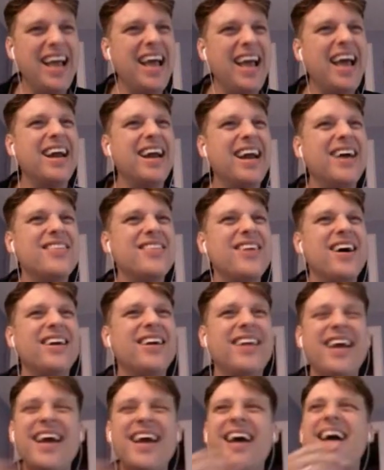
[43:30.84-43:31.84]
and i
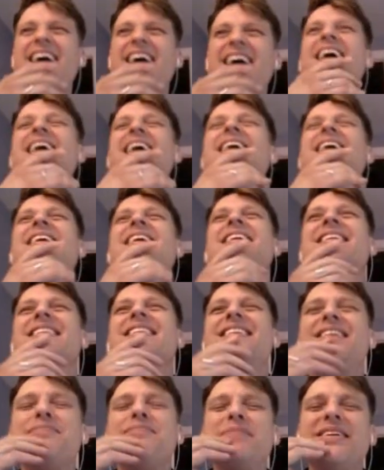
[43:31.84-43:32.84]
thought yeah a
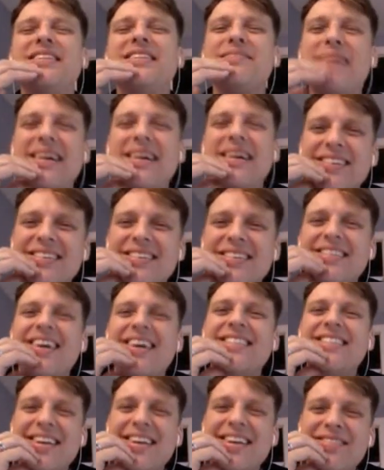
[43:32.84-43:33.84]
little bit of tabasco
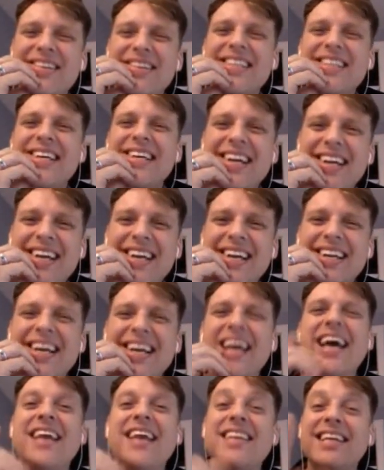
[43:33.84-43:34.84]
sauce in everything i eat
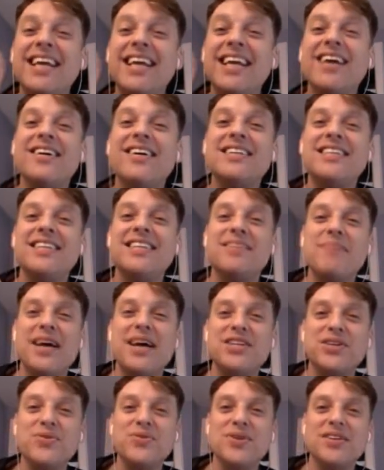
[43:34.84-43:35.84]
and then gary said the
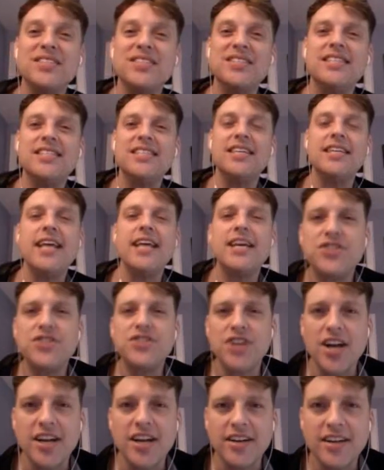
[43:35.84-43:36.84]
magic words he said yes
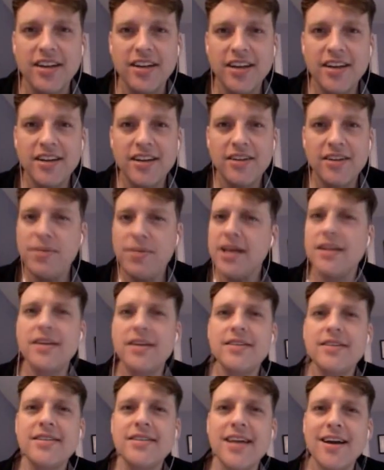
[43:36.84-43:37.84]
john be a
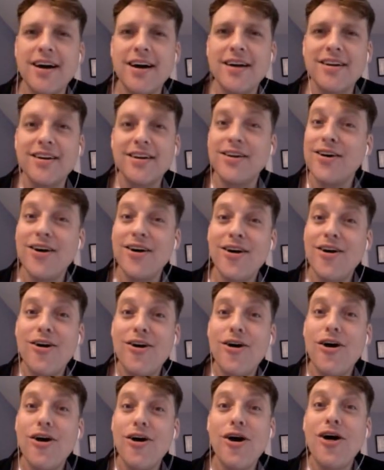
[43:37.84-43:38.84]
little psychotic
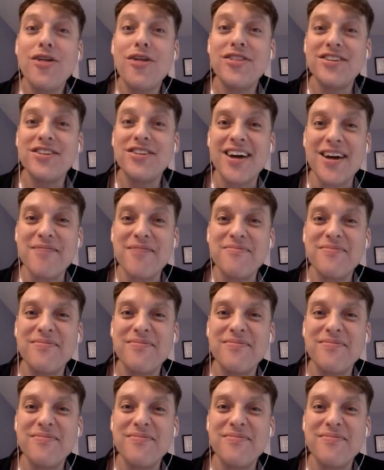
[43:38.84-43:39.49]
all the time